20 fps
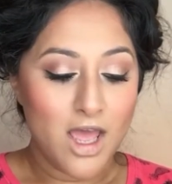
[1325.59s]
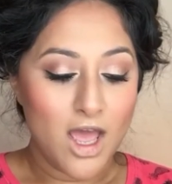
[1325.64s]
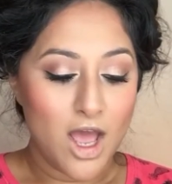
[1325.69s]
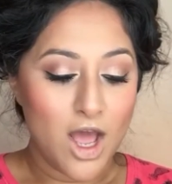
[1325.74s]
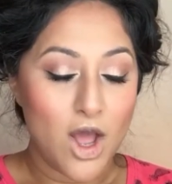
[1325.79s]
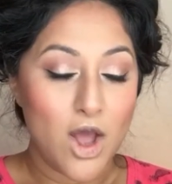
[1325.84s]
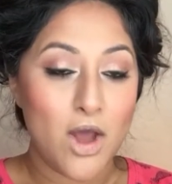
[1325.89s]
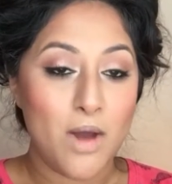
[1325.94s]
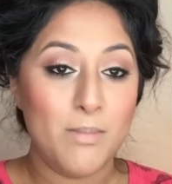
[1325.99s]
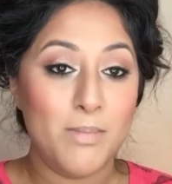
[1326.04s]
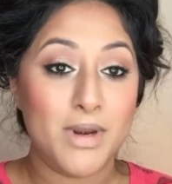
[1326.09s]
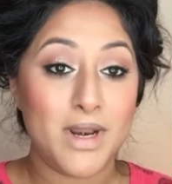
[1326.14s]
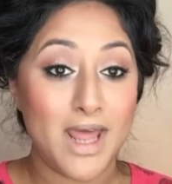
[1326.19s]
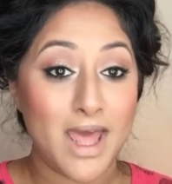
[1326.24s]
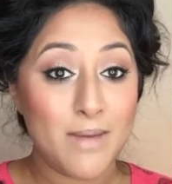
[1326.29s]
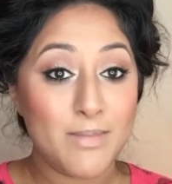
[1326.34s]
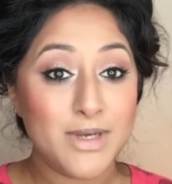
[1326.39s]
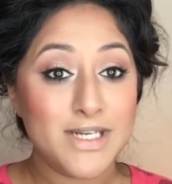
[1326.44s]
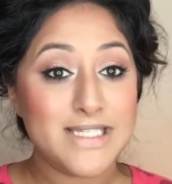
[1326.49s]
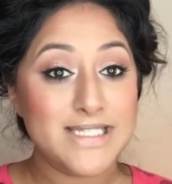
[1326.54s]
But I
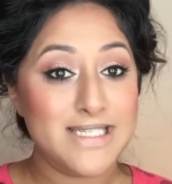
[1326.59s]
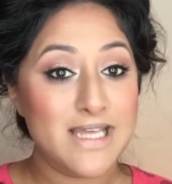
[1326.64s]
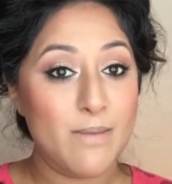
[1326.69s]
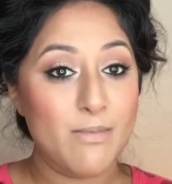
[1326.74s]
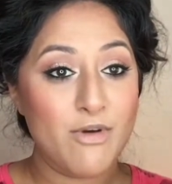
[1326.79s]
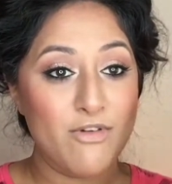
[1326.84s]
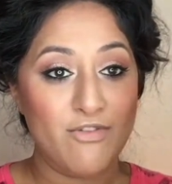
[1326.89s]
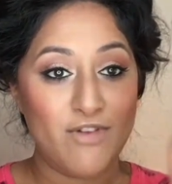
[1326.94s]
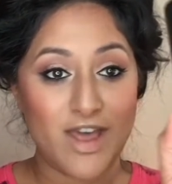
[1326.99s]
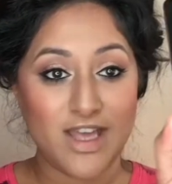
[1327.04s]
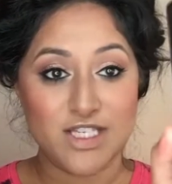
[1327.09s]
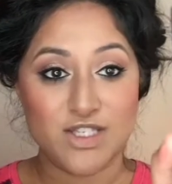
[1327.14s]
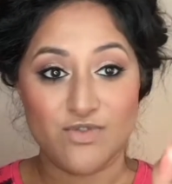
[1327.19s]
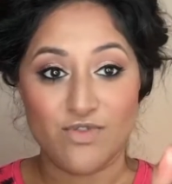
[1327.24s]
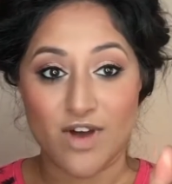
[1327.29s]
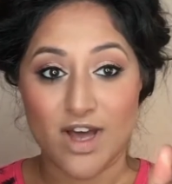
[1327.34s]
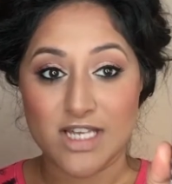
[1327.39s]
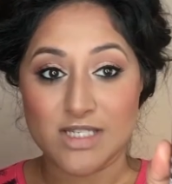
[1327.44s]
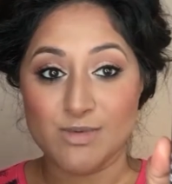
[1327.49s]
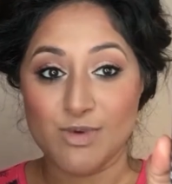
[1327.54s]
am going to set my face
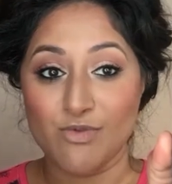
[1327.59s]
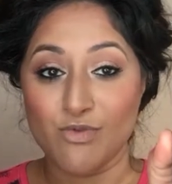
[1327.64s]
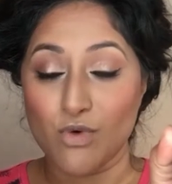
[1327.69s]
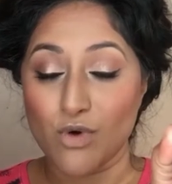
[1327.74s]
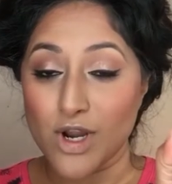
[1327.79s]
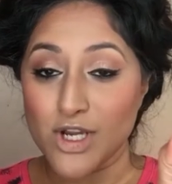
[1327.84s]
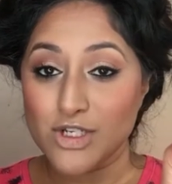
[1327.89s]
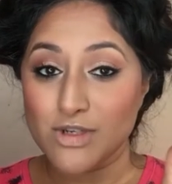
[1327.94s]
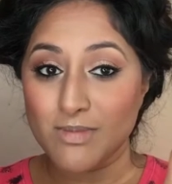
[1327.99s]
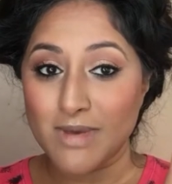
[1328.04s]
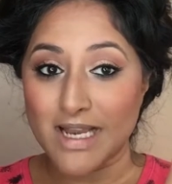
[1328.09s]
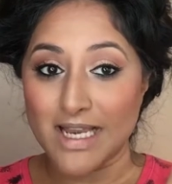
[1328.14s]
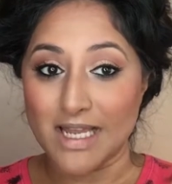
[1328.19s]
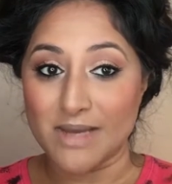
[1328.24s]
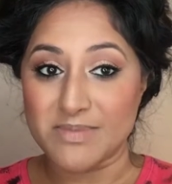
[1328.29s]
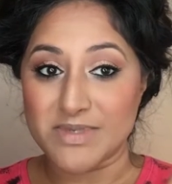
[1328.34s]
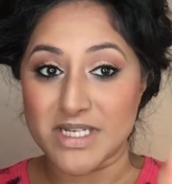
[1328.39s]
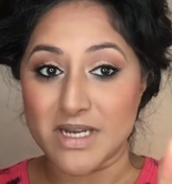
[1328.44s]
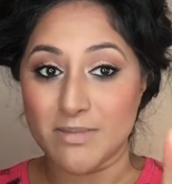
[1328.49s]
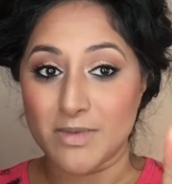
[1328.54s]
first before I do my
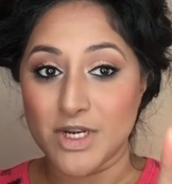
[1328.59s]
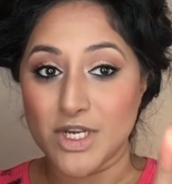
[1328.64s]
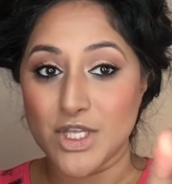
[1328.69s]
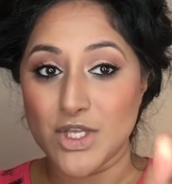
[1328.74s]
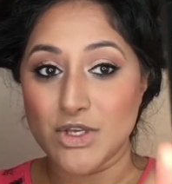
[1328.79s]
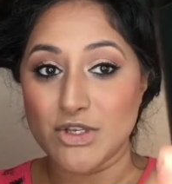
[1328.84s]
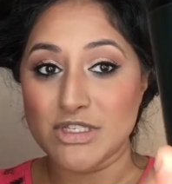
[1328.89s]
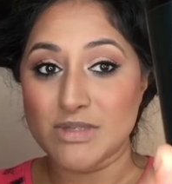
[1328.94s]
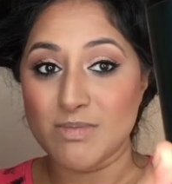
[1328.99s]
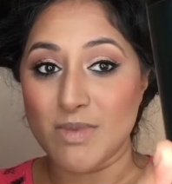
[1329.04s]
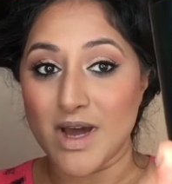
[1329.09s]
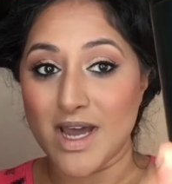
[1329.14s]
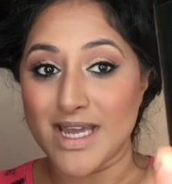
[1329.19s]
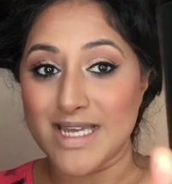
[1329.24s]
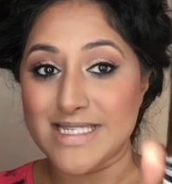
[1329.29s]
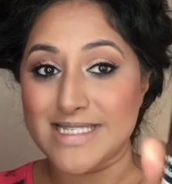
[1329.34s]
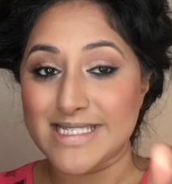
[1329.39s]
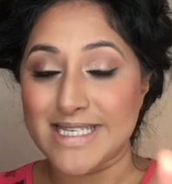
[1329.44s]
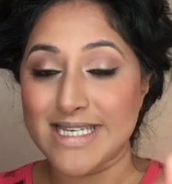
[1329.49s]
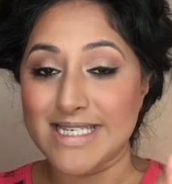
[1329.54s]
lips, and I'm going to use
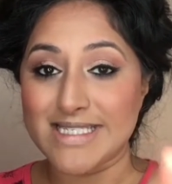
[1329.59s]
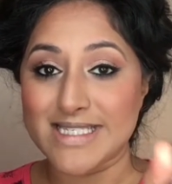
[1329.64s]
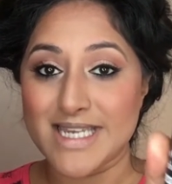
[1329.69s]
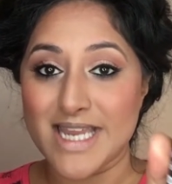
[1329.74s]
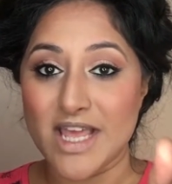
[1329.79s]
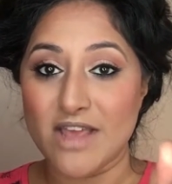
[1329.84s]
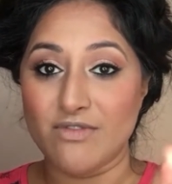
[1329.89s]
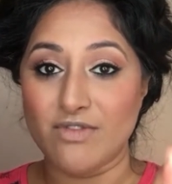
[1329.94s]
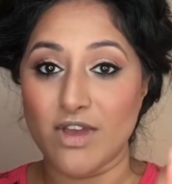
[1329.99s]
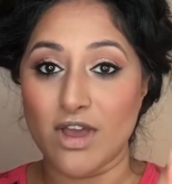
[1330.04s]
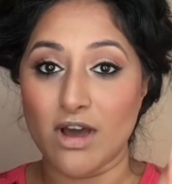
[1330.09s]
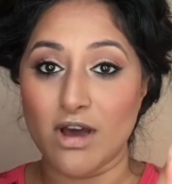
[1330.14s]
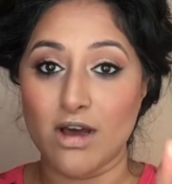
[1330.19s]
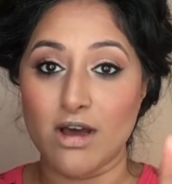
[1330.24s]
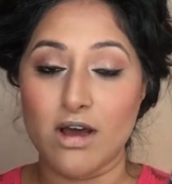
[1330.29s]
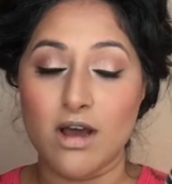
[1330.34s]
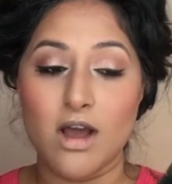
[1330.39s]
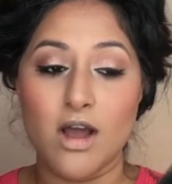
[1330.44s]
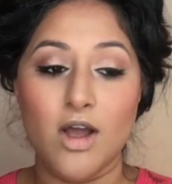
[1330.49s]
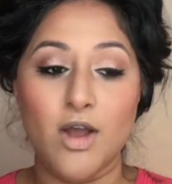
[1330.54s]
my
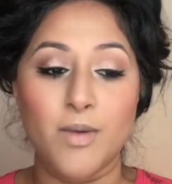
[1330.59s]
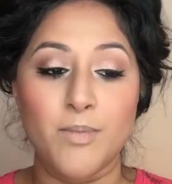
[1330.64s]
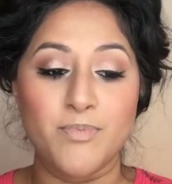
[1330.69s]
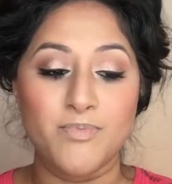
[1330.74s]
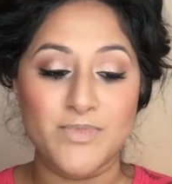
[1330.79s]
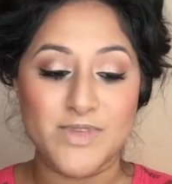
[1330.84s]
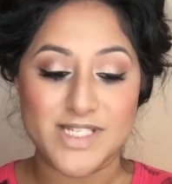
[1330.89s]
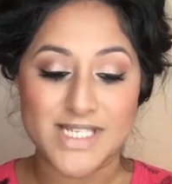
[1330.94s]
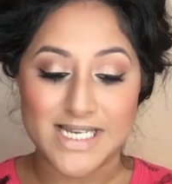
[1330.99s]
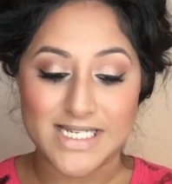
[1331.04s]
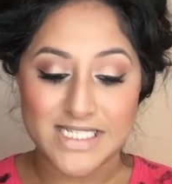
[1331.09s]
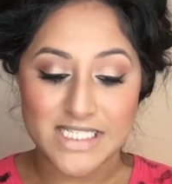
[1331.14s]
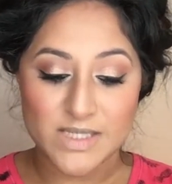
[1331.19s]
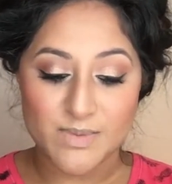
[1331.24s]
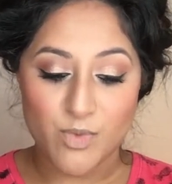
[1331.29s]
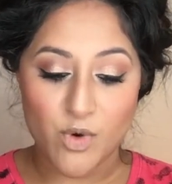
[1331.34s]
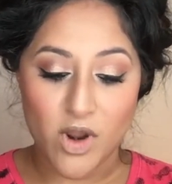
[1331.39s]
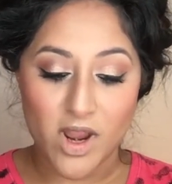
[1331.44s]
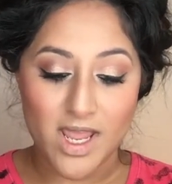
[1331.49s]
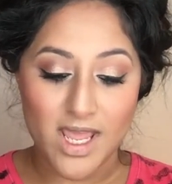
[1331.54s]
Scandeleyes setting
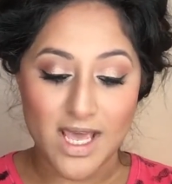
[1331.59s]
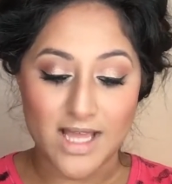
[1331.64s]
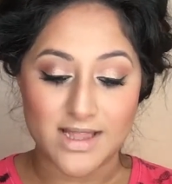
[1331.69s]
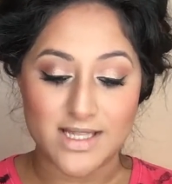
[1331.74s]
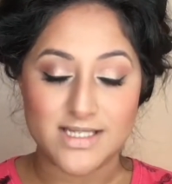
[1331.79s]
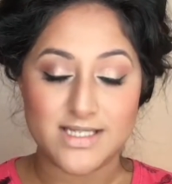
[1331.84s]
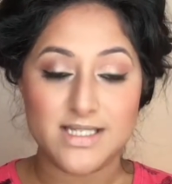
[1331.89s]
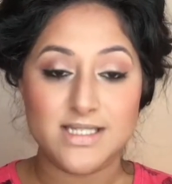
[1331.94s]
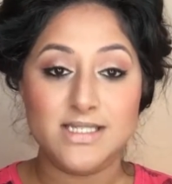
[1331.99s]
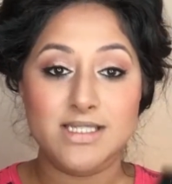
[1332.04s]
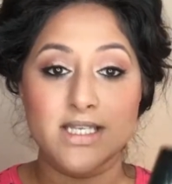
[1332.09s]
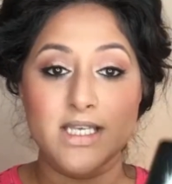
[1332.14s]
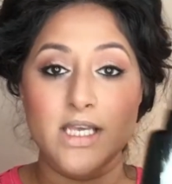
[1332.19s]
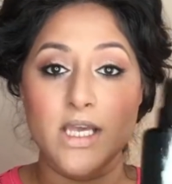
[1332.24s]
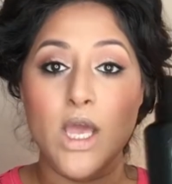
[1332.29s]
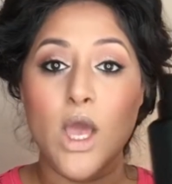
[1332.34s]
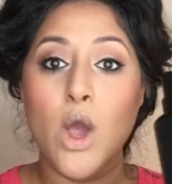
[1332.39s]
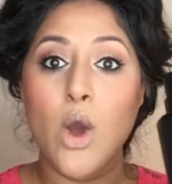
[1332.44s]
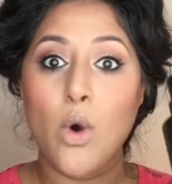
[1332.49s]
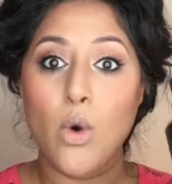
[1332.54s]
spray, and this is
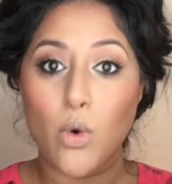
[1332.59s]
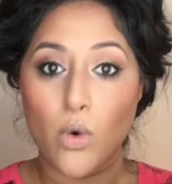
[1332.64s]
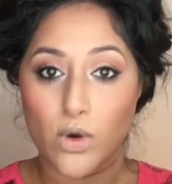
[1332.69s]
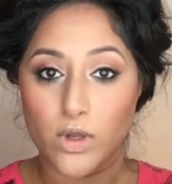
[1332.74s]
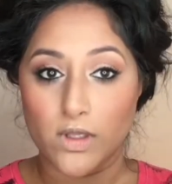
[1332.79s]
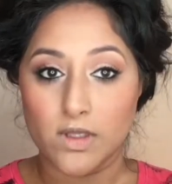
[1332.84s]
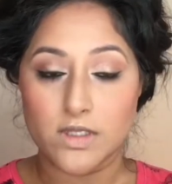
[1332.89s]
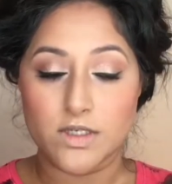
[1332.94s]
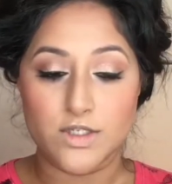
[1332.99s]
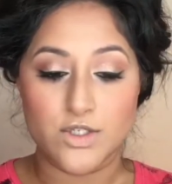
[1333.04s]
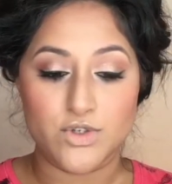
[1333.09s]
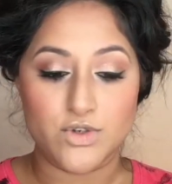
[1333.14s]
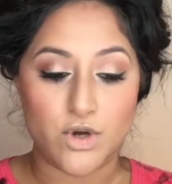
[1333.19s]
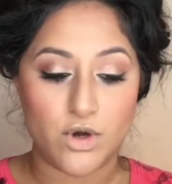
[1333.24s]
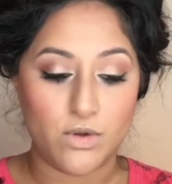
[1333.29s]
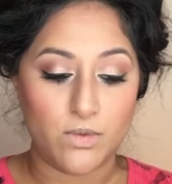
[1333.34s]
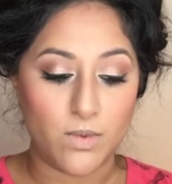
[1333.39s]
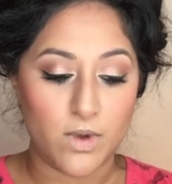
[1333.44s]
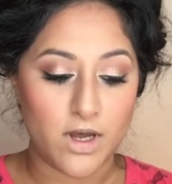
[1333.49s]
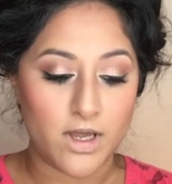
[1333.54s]
the oil
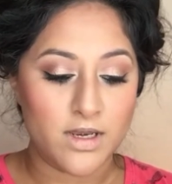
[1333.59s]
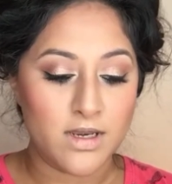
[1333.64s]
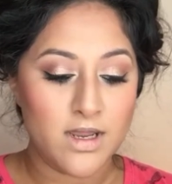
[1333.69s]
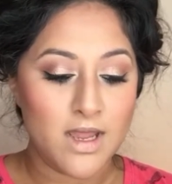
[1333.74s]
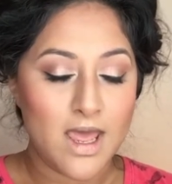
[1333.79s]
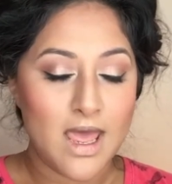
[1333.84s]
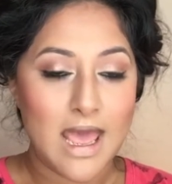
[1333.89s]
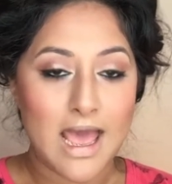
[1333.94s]
control one.